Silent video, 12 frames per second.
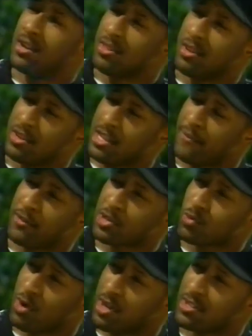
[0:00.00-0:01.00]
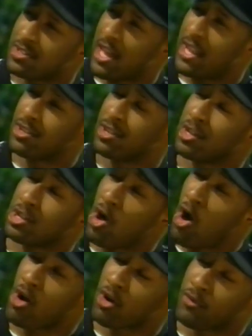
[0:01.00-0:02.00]
The difference was that it took
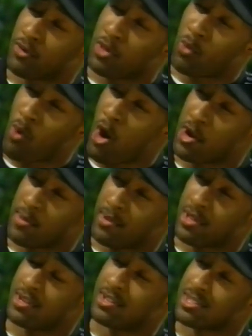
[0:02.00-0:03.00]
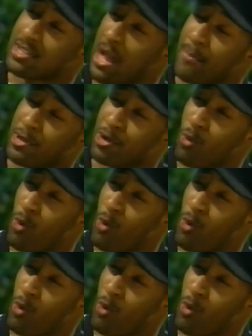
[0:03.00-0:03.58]
longer for the watermelon to stop in the